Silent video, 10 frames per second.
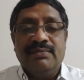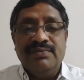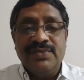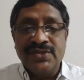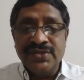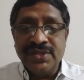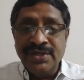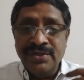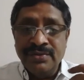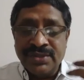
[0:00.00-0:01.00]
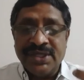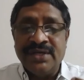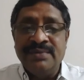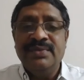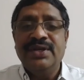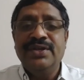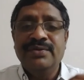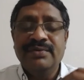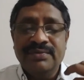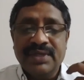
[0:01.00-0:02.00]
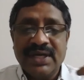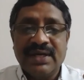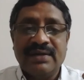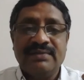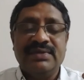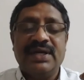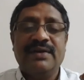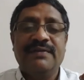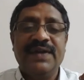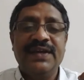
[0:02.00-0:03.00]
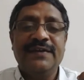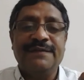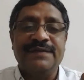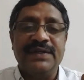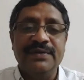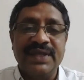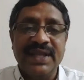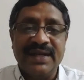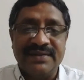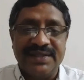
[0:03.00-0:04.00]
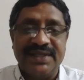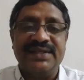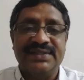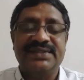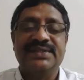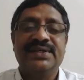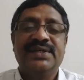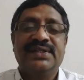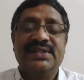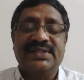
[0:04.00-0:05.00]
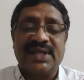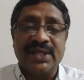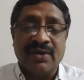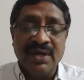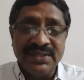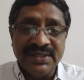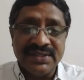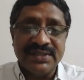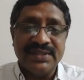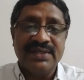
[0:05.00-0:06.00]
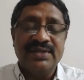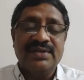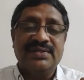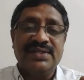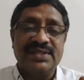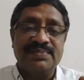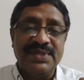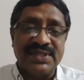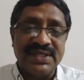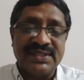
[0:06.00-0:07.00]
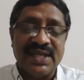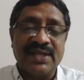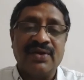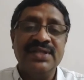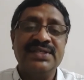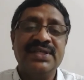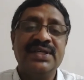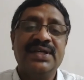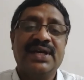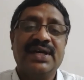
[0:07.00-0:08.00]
This is a new term, new way of looking at things. The psychologists, this business psychology